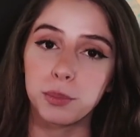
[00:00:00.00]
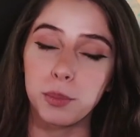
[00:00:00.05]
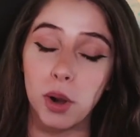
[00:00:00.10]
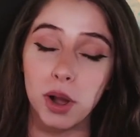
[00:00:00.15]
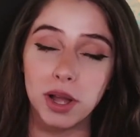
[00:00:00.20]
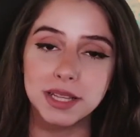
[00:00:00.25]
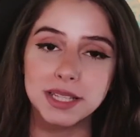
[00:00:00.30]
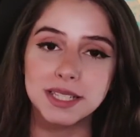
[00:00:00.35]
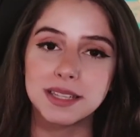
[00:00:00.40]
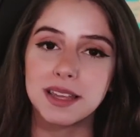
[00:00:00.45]

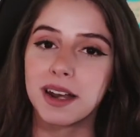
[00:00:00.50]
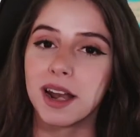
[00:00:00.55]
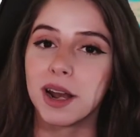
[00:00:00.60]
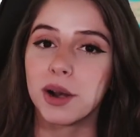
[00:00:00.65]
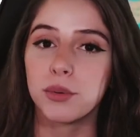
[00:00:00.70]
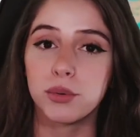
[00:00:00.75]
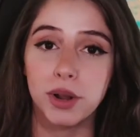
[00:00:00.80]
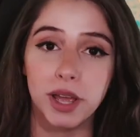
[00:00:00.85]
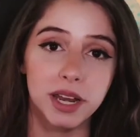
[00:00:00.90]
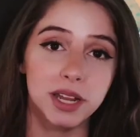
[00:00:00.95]
bots that
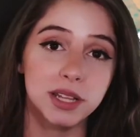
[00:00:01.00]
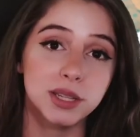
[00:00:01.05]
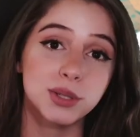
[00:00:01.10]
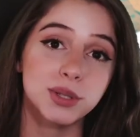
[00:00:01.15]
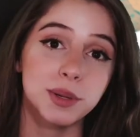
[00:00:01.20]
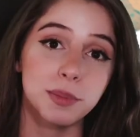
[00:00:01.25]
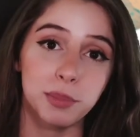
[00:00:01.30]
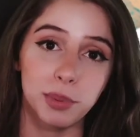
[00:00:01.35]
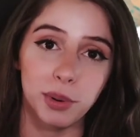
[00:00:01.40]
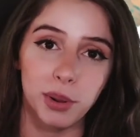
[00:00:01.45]
are ready
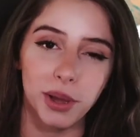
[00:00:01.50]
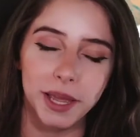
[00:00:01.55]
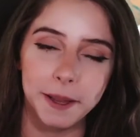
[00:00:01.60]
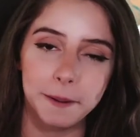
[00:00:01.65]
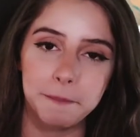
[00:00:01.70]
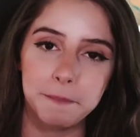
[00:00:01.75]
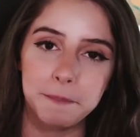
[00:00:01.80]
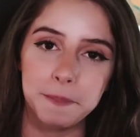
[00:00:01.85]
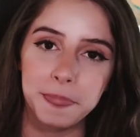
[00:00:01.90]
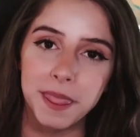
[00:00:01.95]
to
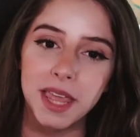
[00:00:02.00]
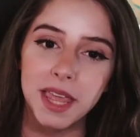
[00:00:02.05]
deploy.